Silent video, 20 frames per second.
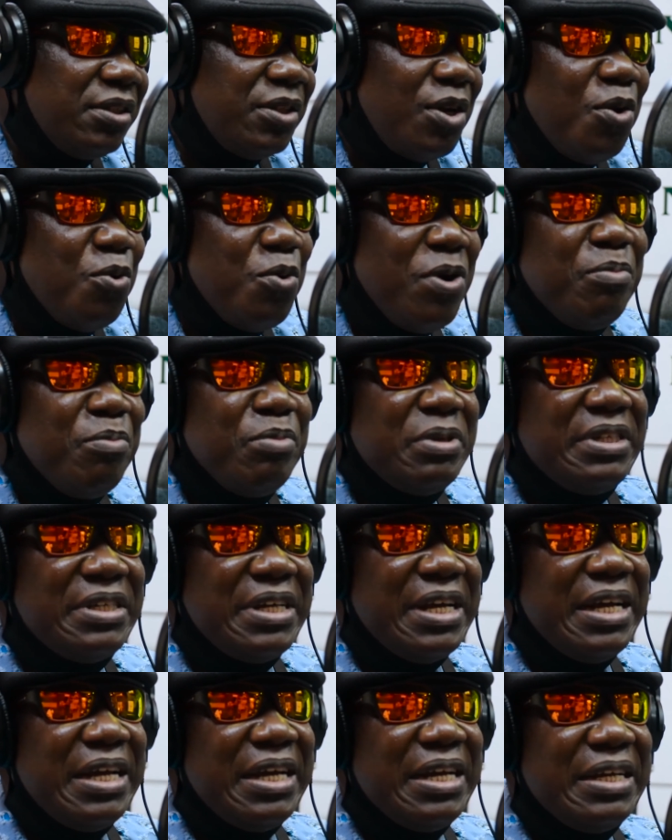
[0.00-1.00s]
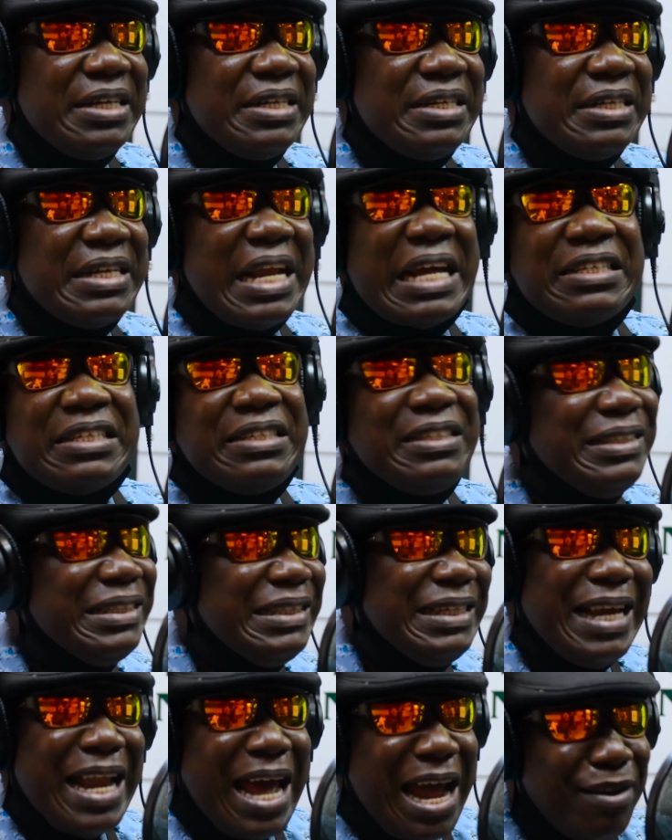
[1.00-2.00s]
song when we say na
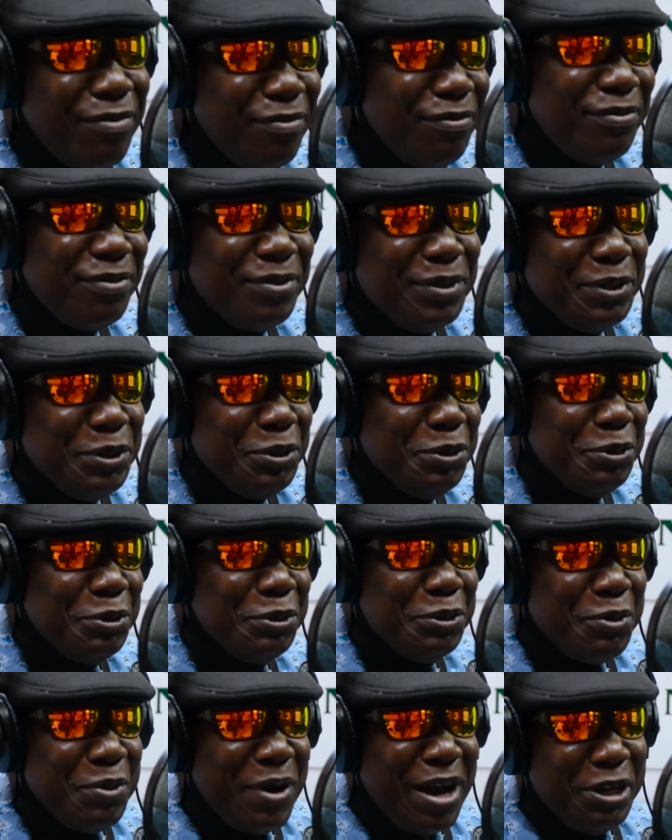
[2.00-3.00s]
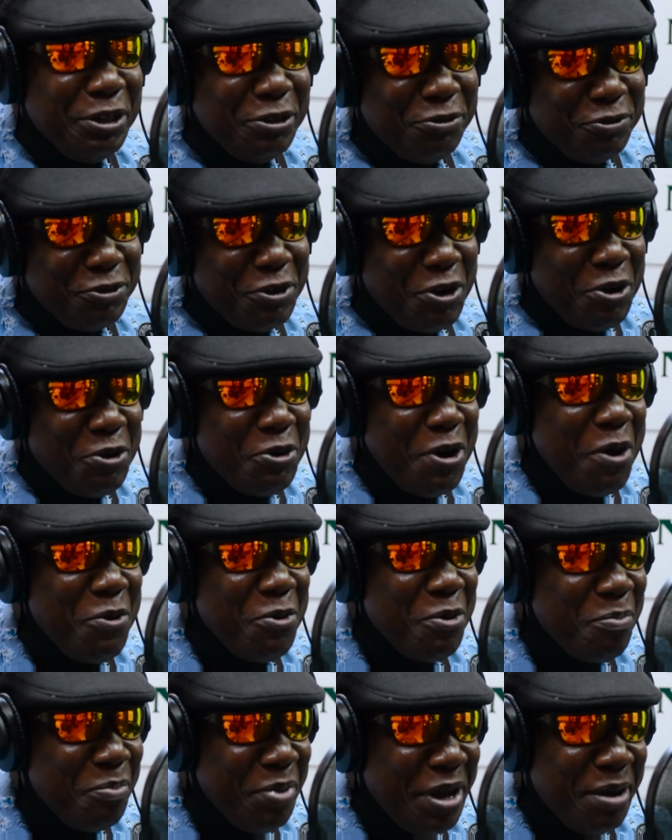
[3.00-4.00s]
street life. You know why if you don't go
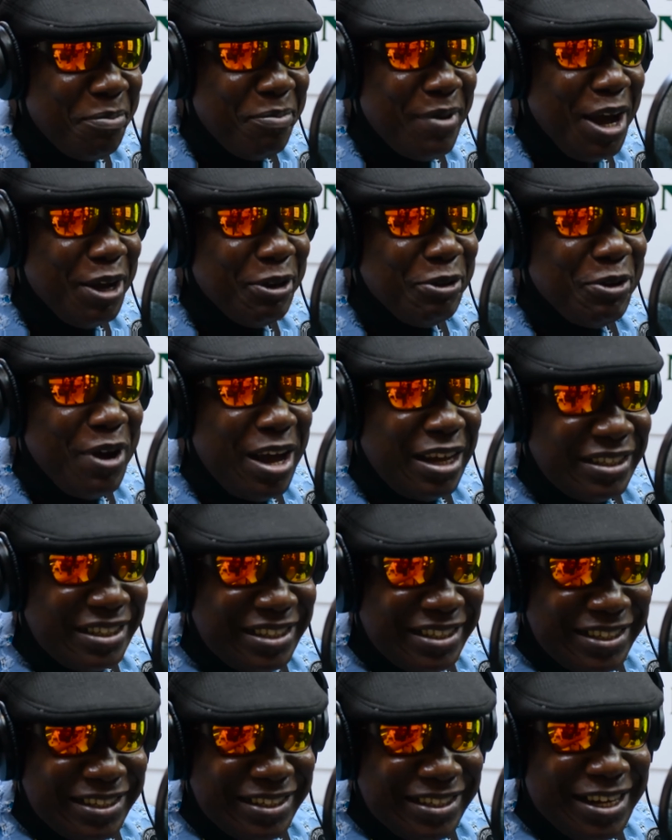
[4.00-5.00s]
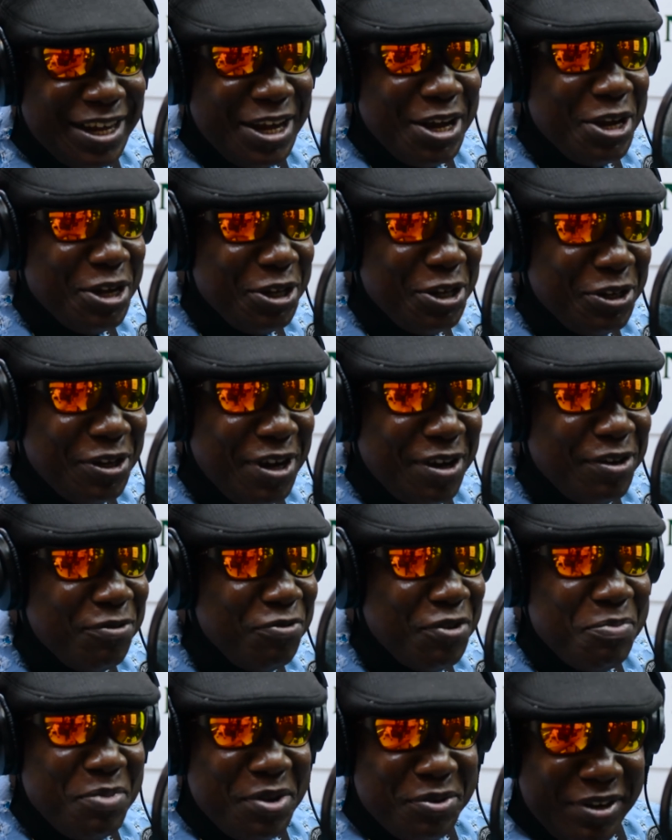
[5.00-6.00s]
out with babe now, you know as the
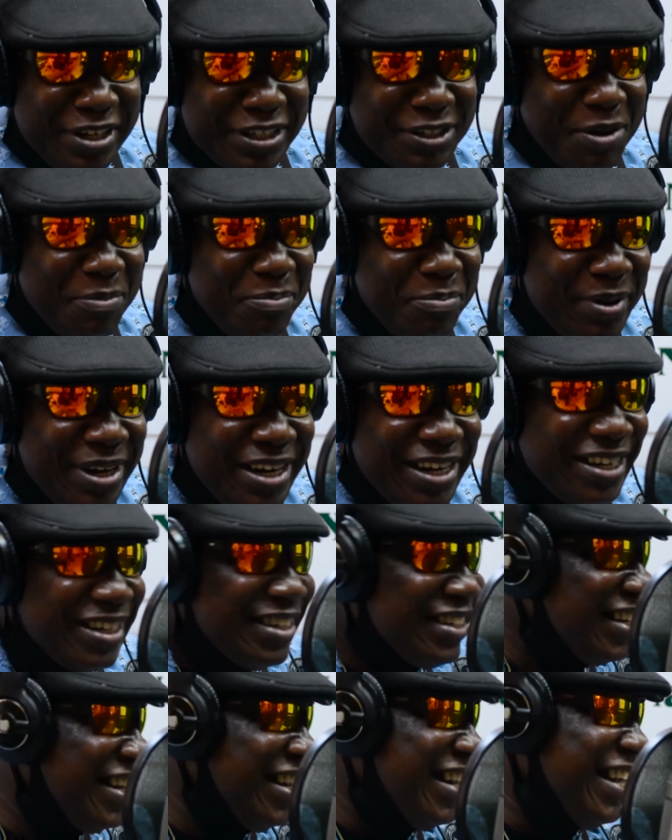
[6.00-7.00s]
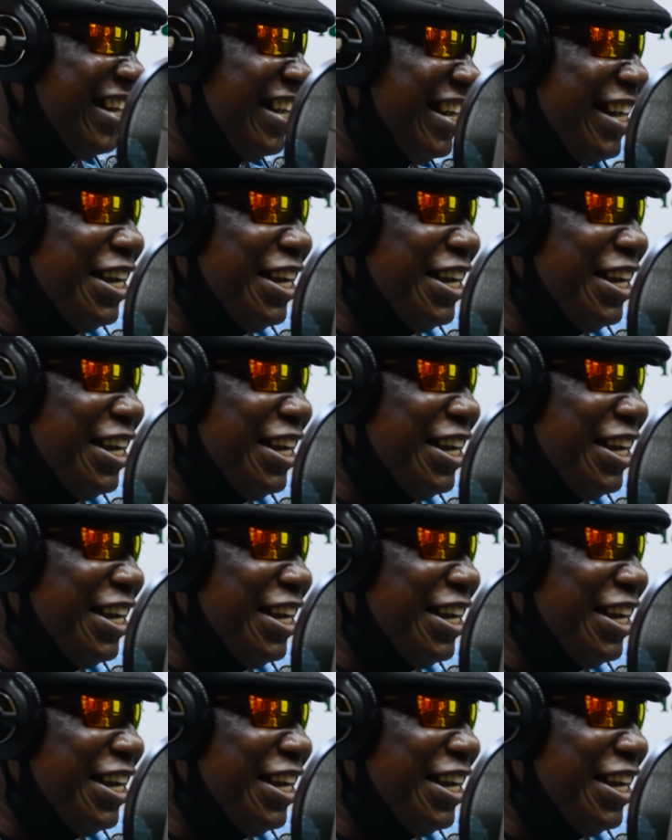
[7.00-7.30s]
if you be razor blade. Because